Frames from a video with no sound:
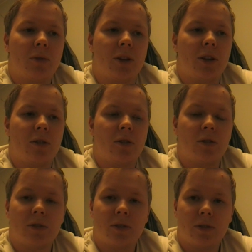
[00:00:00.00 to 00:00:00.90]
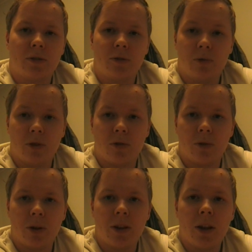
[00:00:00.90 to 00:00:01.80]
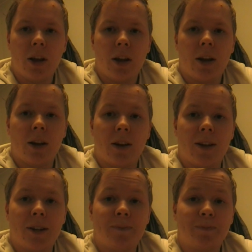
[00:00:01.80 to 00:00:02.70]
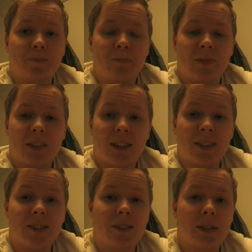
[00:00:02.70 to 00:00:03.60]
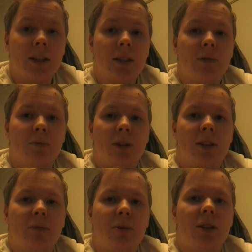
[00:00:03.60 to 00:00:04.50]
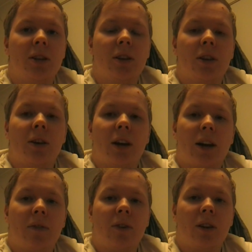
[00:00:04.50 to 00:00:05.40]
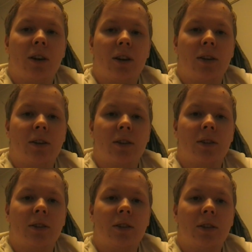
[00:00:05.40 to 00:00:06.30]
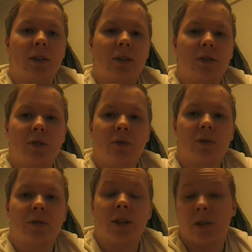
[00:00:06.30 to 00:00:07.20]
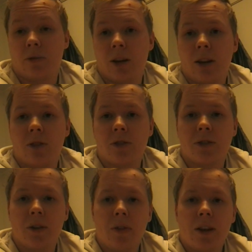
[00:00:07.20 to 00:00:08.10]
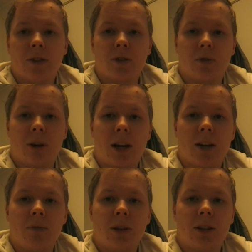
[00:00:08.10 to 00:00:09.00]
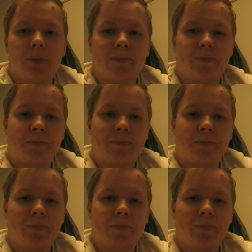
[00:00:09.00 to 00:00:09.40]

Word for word: materials to record with um, I still will be having uh, a Tuesday trailers so I will